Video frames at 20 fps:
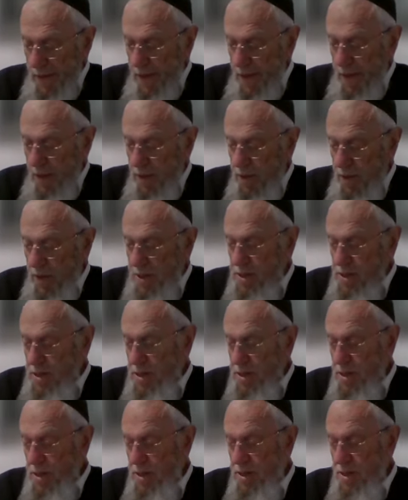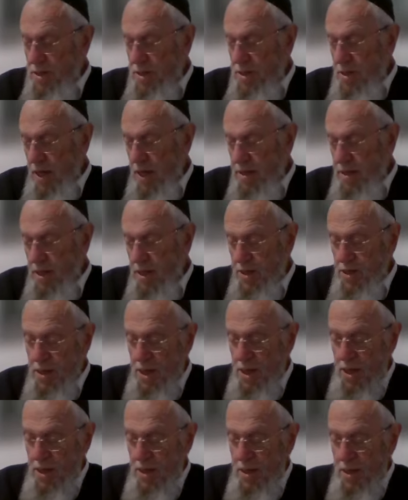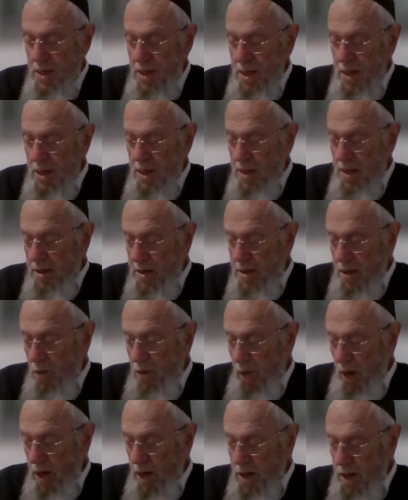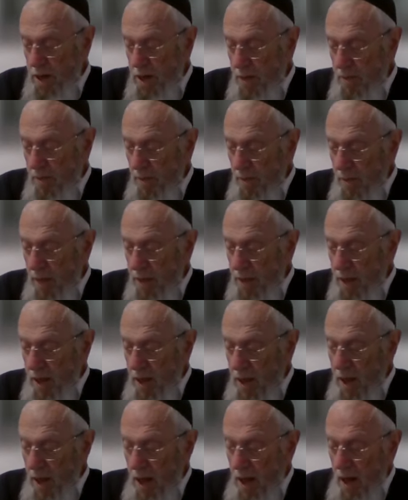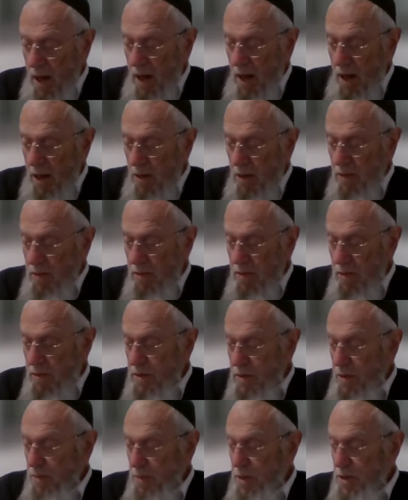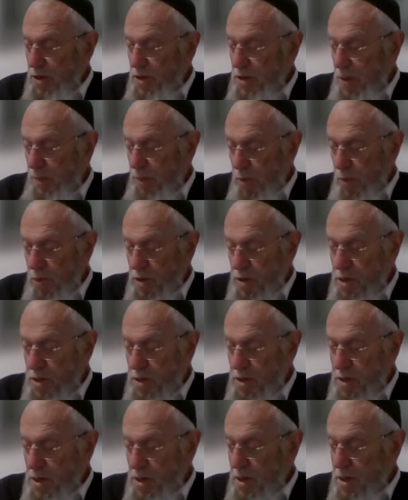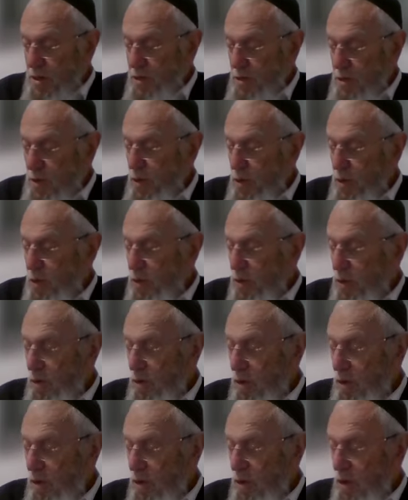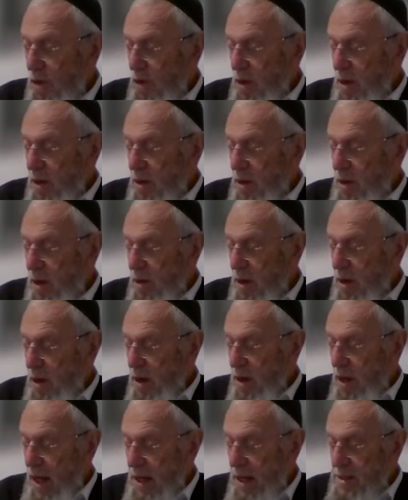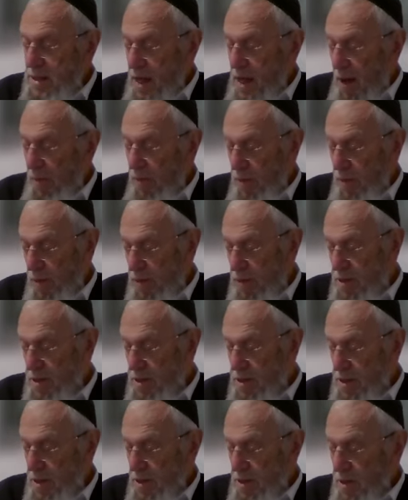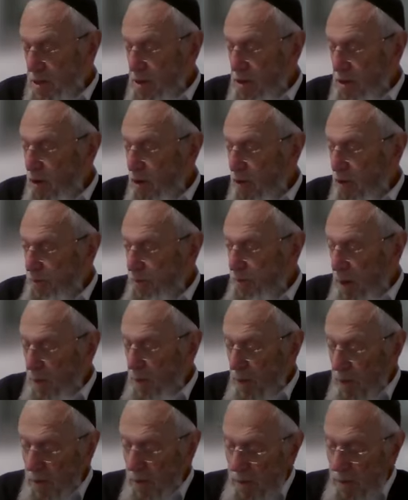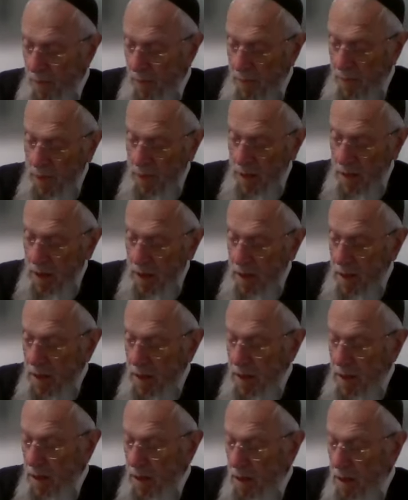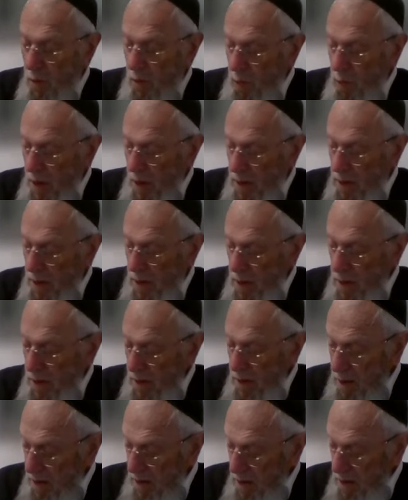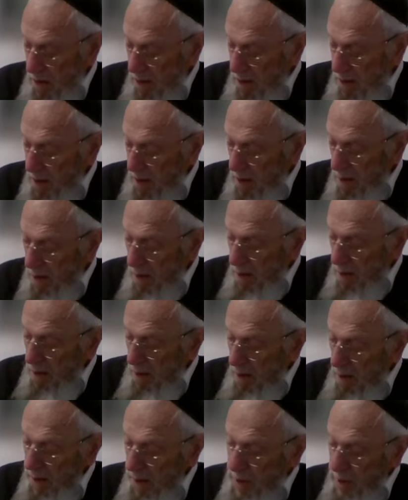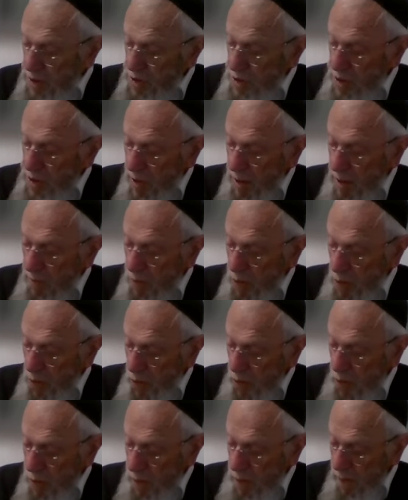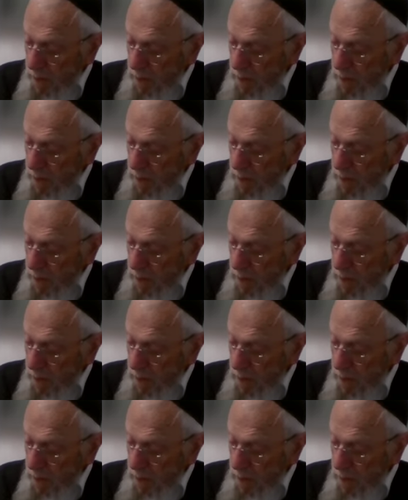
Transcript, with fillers: And this is, as I said, the way how the Mishnah puts two examples of people one extreme good